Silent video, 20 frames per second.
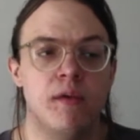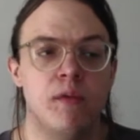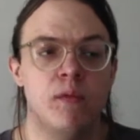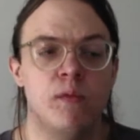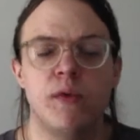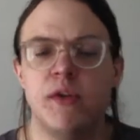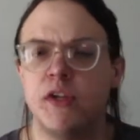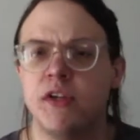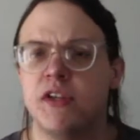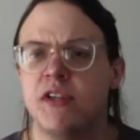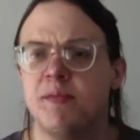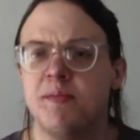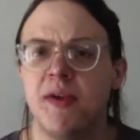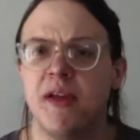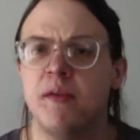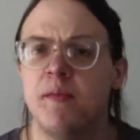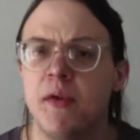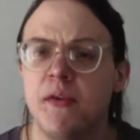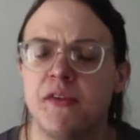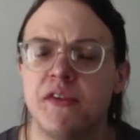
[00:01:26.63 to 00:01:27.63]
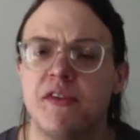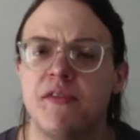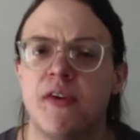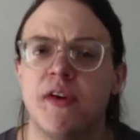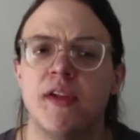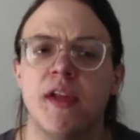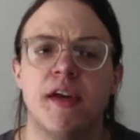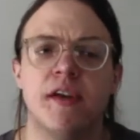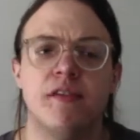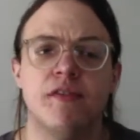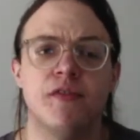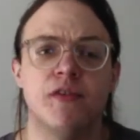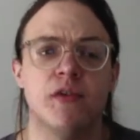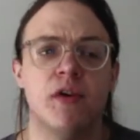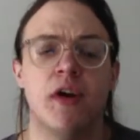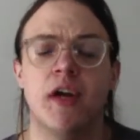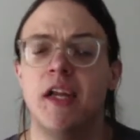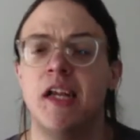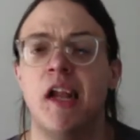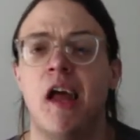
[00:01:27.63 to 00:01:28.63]
We just spend most of our life
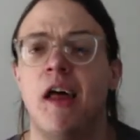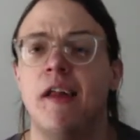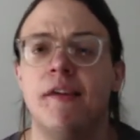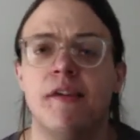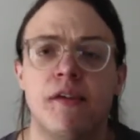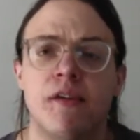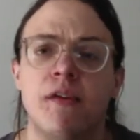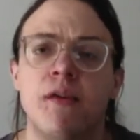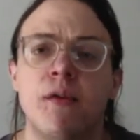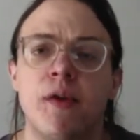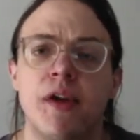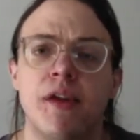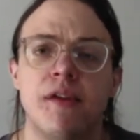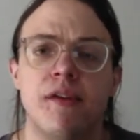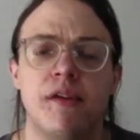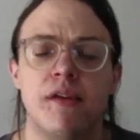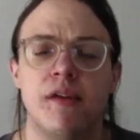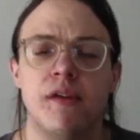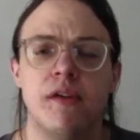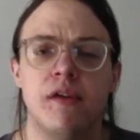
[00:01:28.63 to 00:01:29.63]
trying not to do it.